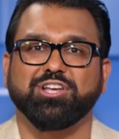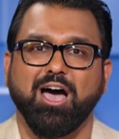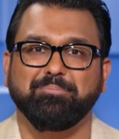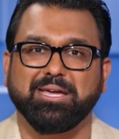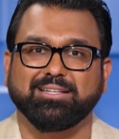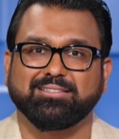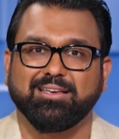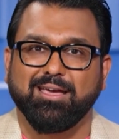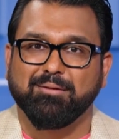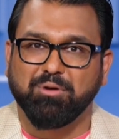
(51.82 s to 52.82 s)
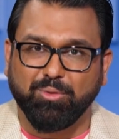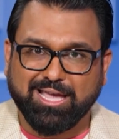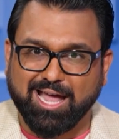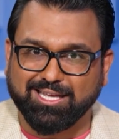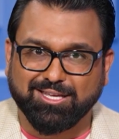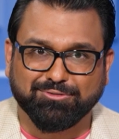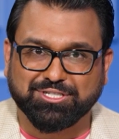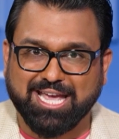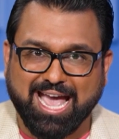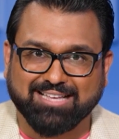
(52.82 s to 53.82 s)
topics, but we got a
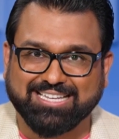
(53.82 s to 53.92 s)
huge guest,